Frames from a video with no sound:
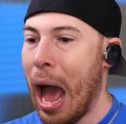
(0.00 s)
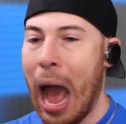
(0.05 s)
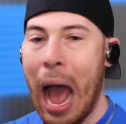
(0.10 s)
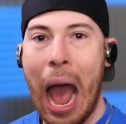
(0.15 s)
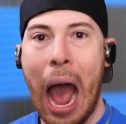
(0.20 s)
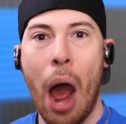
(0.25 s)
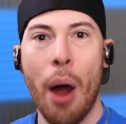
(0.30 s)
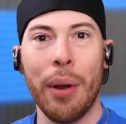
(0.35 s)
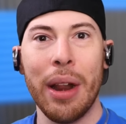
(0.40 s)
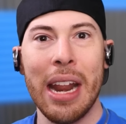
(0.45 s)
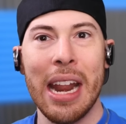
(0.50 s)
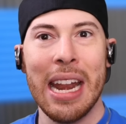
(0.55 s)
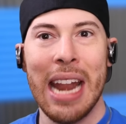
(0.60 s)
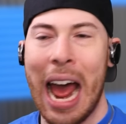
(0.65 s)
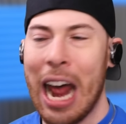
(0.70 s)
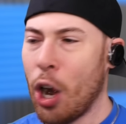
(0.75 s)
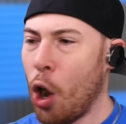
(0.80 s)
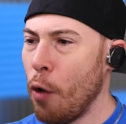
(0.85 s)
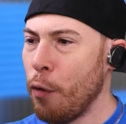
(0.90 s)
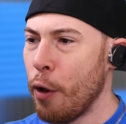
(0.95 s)
How did it
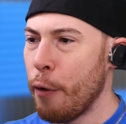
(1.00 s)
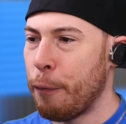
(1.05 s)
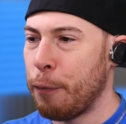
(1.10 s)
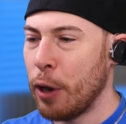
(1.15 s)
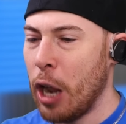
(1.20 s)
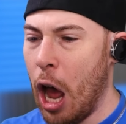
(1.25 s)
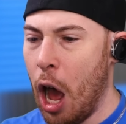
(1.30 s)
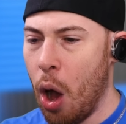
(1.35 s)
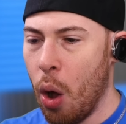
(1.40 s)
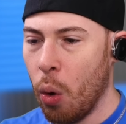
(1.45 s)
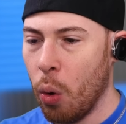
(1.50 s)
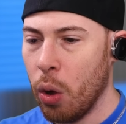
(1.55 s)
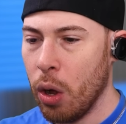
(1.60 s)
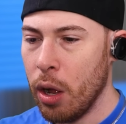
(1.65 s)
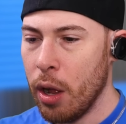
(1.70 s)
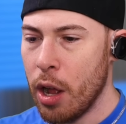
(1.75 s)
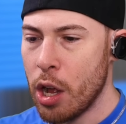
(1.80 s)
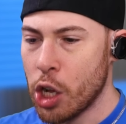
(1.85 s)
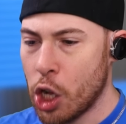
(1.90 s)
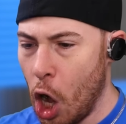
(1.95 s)
not overflow?
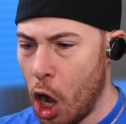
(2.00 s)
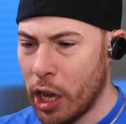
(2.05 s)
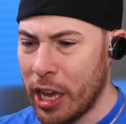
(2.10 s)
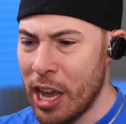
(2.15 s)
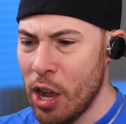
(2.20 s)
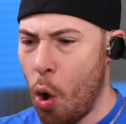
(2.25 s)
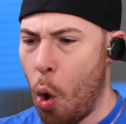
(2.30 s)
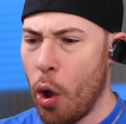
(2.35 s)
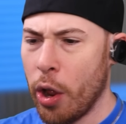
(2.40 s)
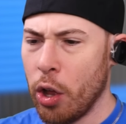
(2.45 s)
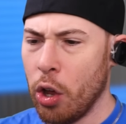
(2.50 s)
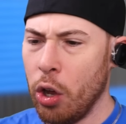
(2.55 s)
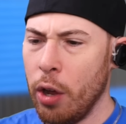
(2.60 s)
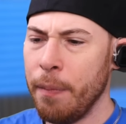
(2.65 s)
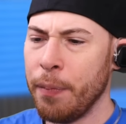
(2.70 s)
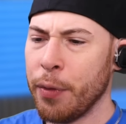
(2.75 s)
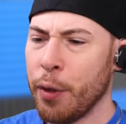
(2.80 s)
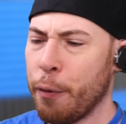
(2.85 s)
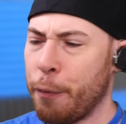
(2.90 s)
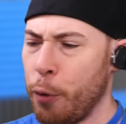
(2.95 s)
Cooking oil,
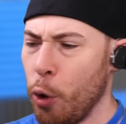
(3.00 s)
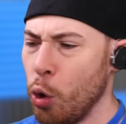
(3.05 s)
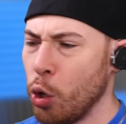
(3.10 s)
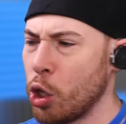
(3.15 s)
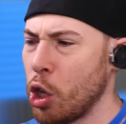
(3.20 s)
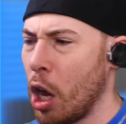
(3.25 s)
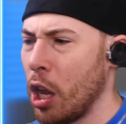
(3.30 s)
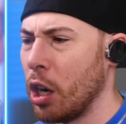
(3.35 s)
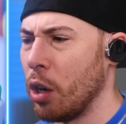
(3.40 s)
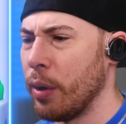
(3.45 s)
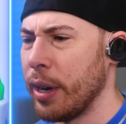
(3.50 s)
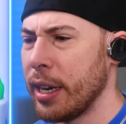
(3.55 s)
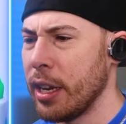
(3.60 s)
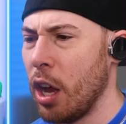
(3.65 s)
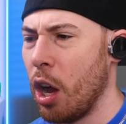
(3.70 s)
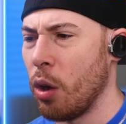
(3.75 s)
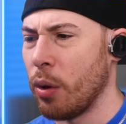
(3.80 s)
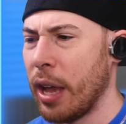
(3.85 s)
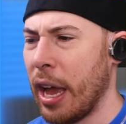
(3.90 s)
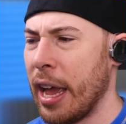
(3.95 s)
food coloring.
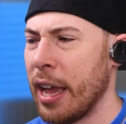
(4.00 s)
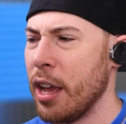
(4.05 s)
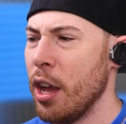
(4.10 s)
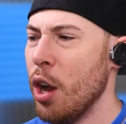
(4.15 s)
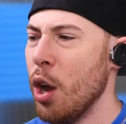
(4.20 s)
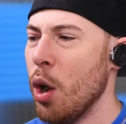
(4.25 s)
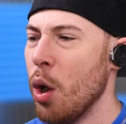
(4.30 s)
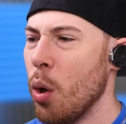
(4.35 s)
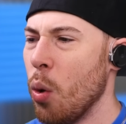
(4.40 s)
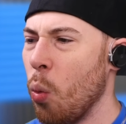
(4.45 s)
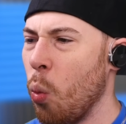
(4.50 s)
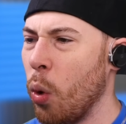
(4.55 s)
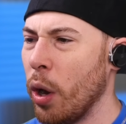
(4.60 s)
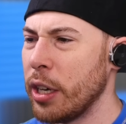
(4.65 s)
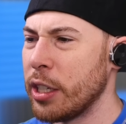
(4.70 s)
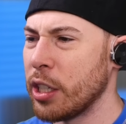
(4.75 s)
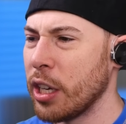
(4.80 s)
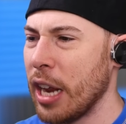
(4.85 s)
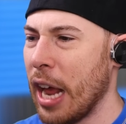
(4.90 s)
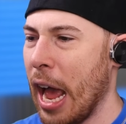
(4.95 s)
Okay,
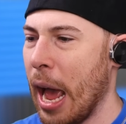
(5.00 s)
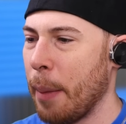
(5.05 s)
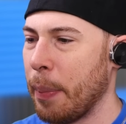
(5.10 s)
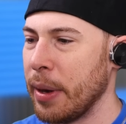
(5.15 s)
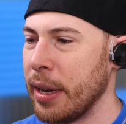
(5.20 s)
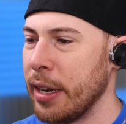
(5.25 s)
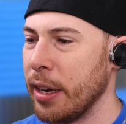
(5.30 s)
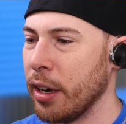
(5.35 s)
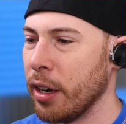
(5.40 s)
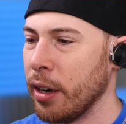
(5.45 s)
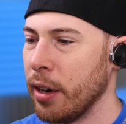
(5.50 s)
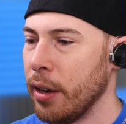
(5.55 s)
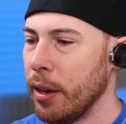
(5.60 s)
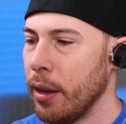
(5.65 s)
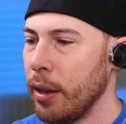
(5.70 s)
what's gonna happen here?